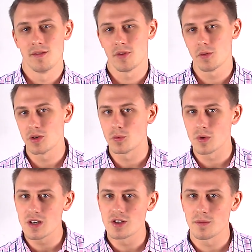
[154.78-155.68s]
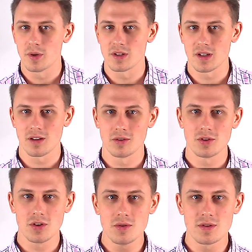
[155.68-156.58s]
If I wanted to reach a particular
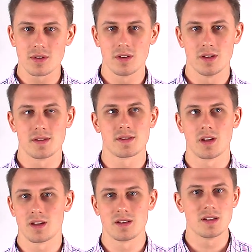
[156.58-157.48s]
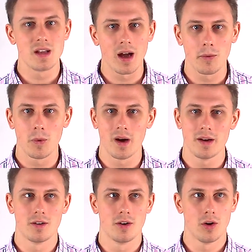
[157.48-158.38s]
user that's like a DIY
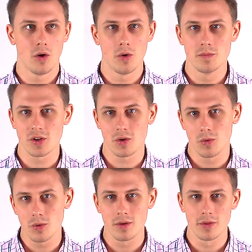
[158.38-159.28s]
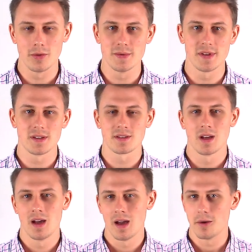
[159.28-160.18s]
or a home decor enthusiast,
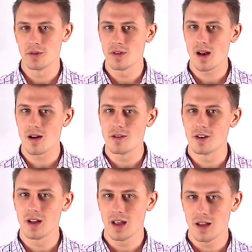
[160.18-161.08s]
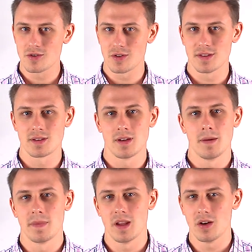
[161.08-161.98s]
I would do that under interests.
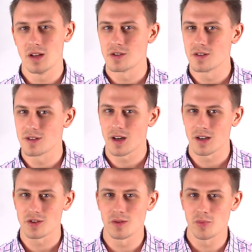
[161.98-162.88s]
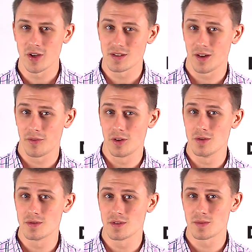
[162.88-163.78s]
Now interests are actually based off the
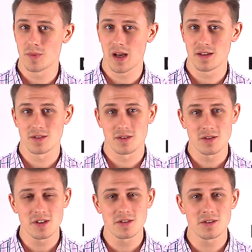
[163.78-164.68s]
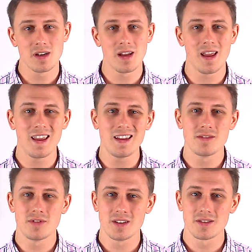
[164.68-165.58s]
user's past search history
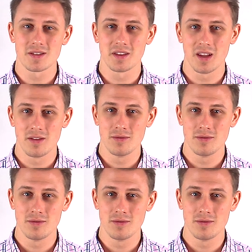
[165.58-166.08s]
and videos that they